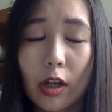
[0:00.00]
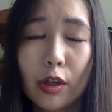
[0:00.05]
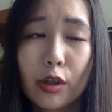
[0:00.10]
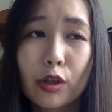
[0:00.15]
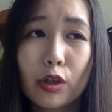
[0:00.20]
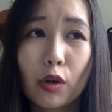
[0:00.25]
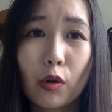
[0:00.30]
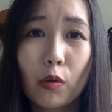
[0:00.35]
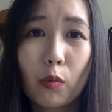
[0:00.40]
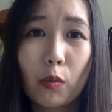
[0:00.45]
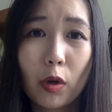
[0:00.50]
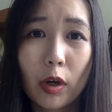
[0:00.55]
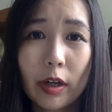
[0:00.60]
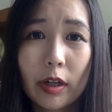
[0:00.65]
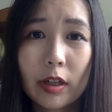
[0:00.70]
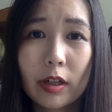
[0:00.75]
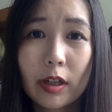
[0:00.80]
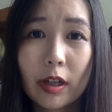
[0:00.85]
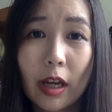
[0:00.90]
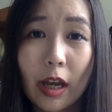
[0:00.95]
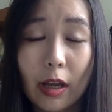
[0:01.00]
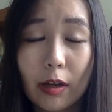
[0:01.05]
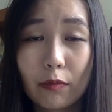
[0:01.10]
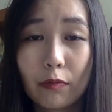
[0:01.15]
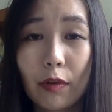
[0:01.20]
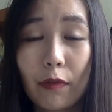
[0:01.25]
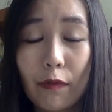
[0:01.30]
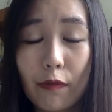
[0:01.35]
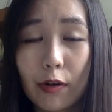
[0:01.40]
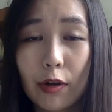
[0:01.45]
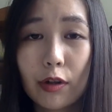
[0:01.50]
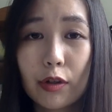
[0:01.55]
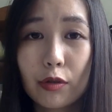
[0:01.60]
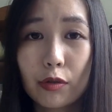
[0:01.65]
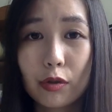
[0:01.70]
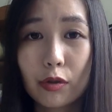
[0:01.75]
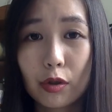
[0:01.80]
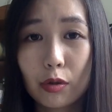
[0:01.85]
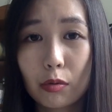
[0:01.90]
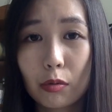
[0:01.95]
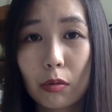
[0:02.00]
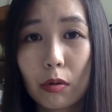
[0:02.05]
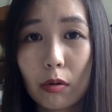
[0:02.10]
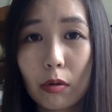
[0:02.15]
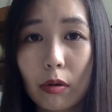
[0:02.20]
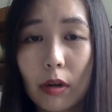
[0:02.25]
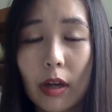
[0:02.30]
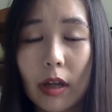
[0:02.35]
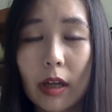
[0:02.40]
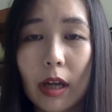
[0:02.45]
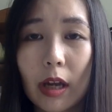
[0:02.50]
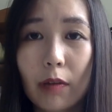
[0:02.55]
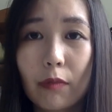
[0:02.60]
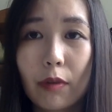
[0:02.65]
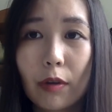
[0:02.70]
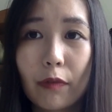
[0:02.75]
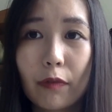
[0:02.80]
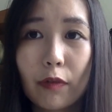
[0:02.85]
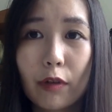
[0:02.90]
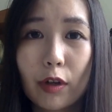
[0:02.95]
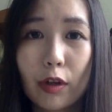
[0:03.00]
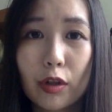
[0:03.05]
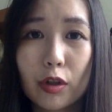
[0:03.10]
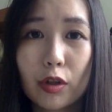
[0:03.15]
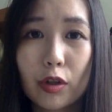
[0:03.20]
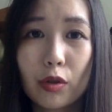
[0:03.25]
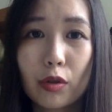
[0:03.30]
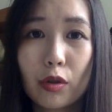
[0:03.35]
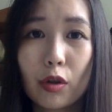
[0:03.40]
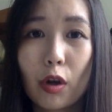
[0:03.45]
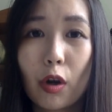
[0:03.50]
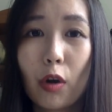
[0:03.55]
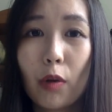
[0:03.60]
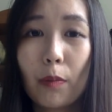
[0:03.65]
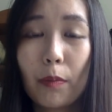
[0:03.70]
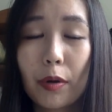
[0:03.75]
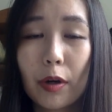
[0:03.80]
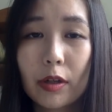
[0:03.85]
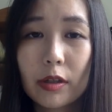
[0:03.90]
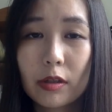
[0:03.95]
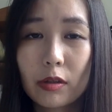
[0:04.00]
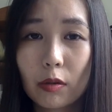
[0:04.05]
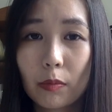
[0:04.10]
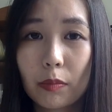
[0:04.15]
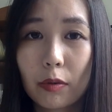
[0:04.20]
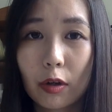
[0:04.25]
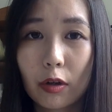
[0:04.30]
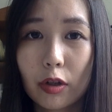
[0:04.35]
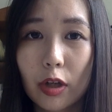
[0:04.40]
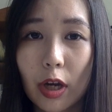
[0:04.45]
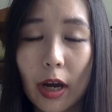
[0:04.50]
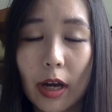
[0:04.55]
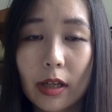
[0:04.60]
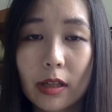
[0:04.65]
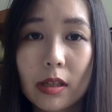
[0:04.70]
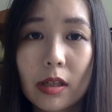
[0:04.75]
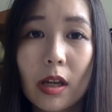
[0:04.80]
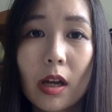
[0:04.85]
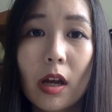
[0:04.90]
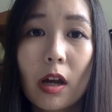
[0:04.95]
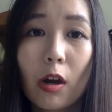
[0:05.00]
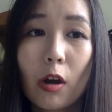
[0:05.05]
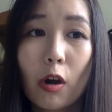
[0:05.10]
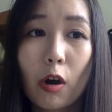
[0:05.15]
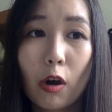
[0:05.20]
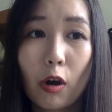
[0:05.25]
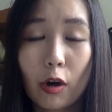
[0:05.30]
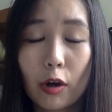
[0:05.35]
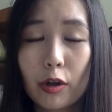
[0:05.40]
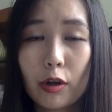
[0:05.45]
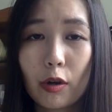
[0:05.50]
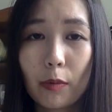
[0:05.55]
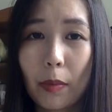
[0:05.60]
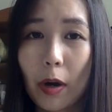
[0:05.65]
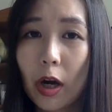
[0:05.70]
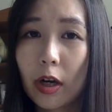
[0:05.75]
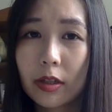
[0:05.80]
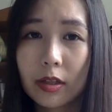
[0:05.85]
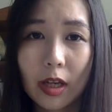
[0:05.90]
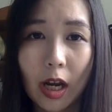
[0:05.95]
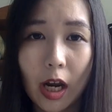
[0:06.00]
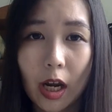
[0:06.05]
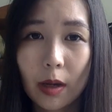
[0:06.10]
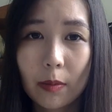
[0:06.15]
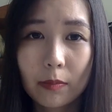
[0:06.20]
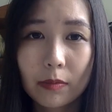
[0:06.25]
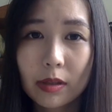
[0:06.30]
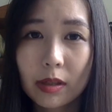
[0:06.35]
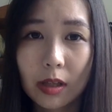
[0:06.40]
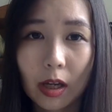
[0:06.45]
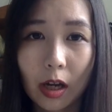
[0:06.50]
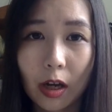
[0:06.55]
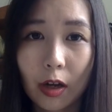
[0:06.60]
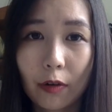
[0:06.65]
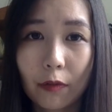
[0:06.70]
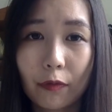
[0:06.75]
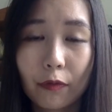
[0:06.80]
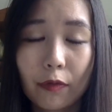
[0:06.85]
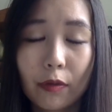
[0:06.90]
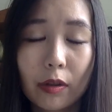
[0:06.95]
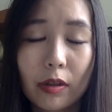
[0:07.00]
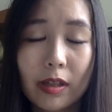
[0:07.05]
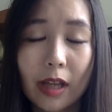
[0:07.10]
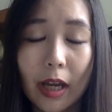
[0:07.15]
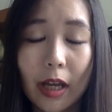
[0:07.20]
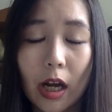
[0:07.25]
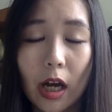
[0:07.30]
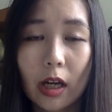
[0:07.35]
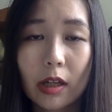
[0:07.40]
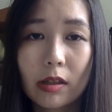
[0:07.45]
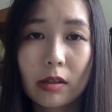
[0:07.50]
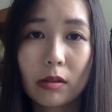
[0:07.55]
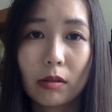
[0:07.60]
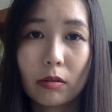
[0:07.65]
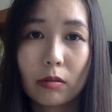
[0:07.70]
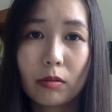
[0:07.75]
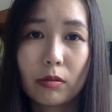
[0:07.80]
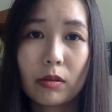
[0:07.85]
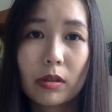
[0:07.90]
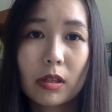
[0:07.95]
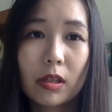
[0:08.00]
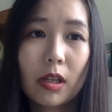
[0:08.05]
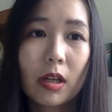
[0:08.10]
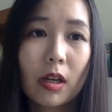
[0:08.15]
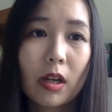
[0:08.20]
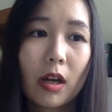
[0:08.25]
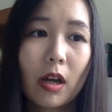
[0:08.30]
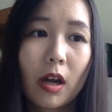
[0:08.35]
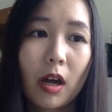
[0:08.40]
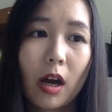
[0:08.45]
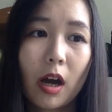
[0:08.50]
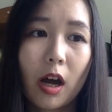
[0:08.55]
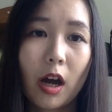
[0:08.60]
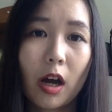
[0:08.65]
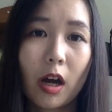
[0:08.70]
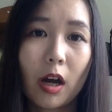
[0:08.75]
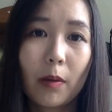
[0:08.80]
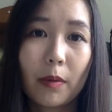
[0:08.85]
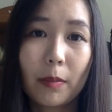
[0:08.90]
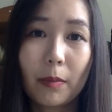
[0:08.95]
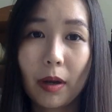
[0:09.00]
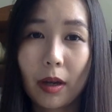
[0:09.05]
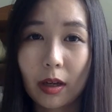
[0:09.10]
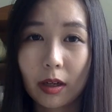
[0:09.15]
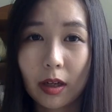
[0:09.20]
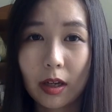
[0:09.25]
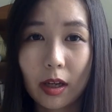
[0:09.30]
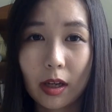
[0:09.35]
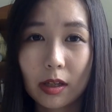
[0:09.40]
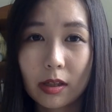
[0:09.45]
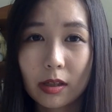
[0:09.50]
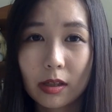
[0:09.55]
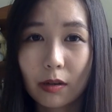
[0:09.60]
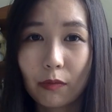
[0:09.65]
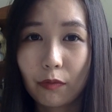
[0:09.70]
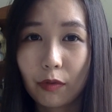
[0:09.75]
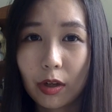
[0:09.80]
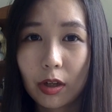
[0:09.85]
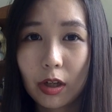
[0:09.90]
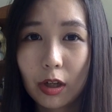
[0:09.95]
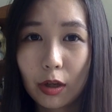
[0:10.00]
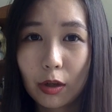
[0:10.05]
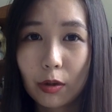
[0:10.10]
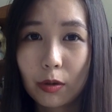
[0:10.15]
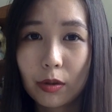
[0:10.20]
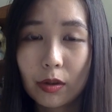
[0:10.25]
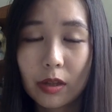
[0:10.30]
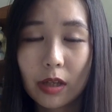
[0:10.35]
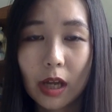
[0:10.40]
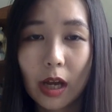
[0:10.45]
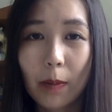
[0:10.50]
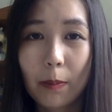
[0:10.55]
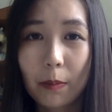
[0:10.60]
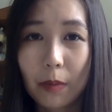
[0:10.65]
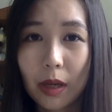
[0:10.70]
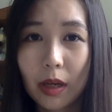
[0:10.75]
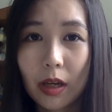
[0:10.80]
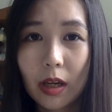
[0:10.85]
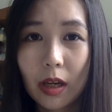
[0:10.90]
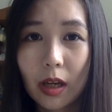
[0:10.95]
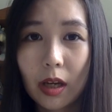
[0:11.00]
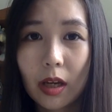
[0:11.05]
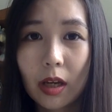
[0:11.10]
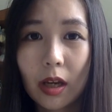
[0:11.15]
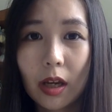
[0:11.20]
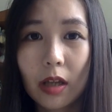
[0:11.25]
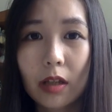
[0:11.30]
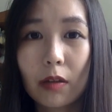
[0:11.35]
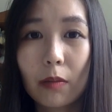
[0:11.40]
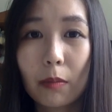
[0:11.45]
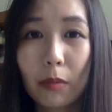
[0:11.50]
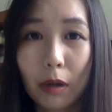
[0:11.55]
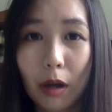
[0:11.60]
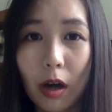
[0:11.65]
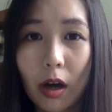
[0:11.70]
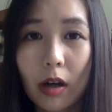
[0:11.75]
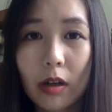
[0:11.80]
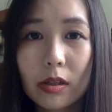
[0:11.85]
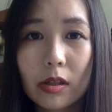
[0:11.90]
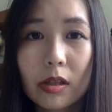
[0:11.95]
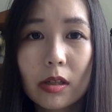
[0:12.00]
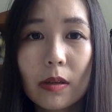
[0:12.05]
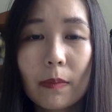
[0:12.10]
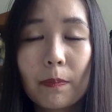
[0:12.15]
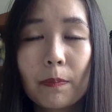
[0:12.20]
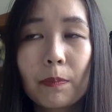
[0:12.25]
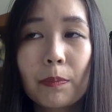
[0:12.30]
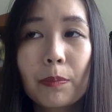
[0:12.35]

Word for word: So, work can refer to school, it can refer to your own personal projects or your part time stuff, side hustles. Um, in my case, the videos that I'm making and the blogs.